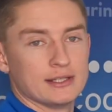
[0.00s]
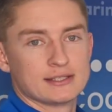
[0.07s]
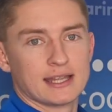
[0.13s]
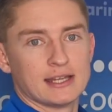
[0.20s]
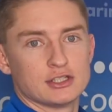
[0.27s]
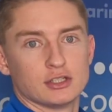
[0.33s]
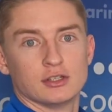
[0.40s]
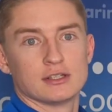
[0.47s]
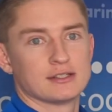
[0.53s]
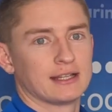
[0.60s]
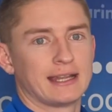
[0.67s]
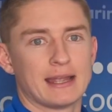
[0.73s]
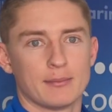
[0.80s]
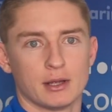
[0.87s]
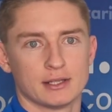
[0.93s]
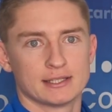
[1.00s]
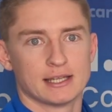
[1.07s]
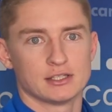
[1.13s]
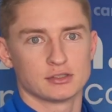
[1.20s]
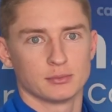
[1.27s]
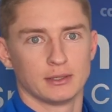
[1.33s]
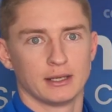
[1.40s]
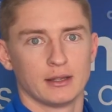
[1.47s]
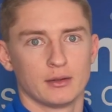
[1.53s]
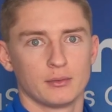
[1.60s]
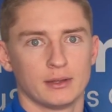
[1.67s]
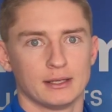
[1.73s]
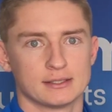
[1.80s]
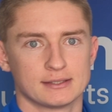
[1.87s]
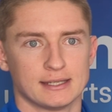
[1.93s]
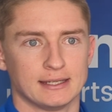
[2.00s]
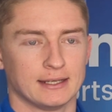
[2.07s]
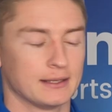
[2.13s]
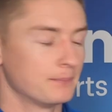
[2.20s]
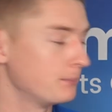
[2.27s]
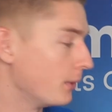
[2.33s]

station doesn't get my attention when it's needed.